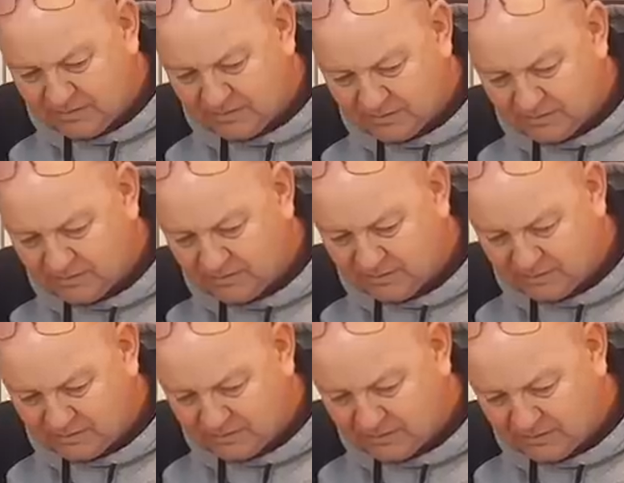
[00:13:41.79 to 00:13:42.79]

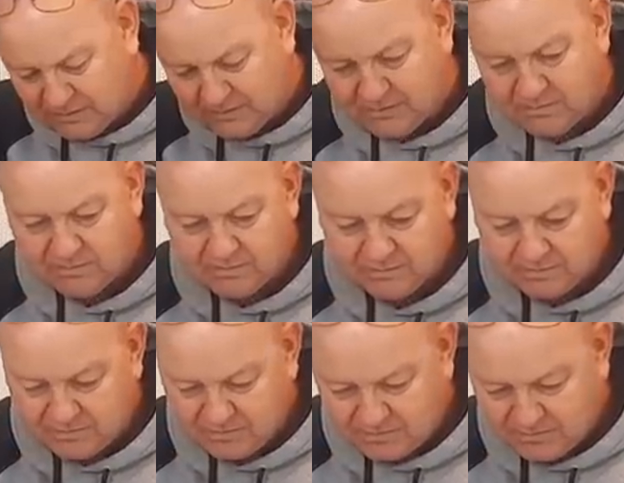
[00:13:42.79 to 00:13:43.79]

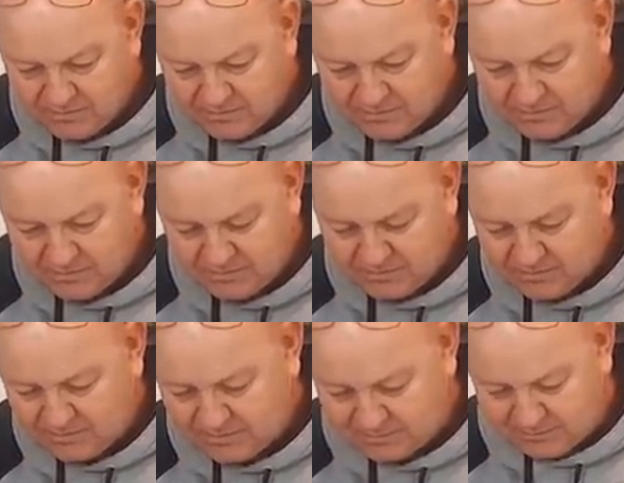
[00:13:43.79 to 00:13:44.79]

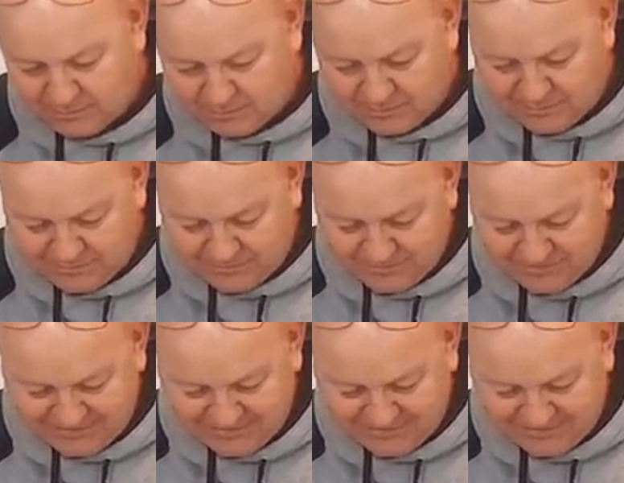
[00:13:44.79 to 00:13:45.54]
(no one is talking)